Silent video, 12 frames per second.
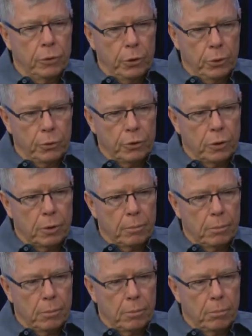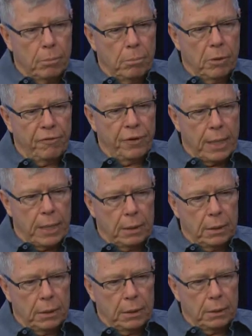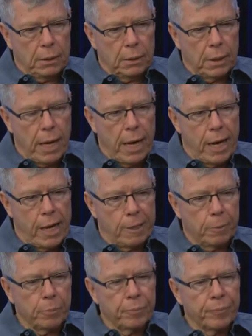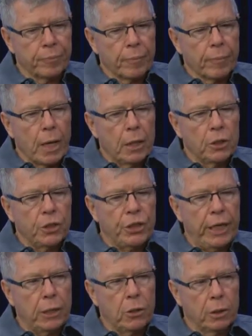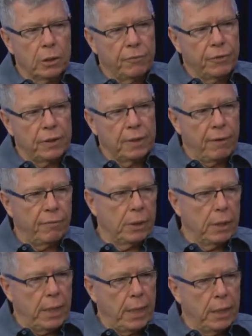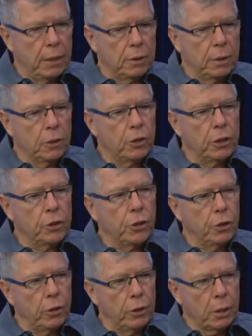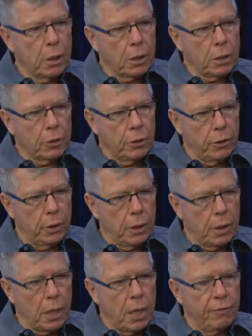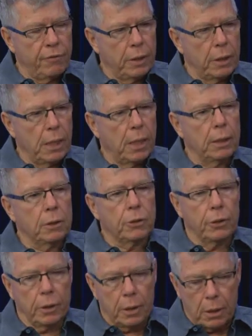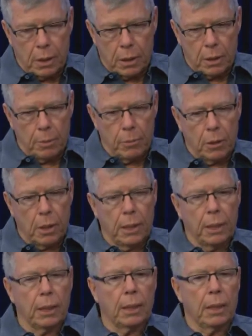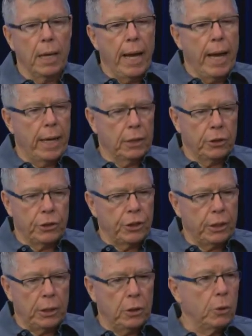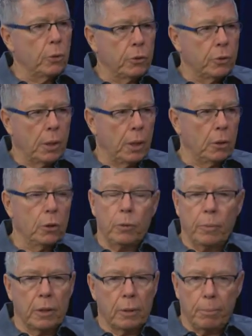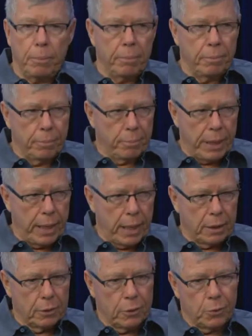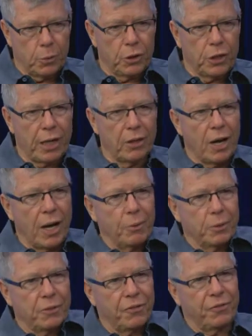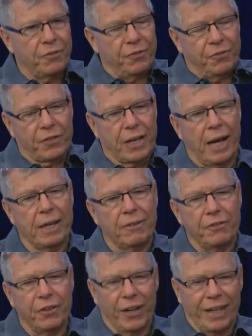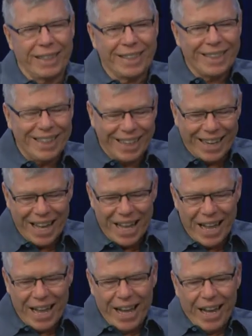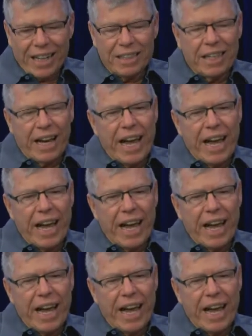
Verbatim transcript: used mafaldas, and she cooked it for seven days. Oh she gosh. turned the turn it off at night, turn it on in the morning, and she used aluminum pans, okay. which I thought was yeah. kind of fun. Yeah. Because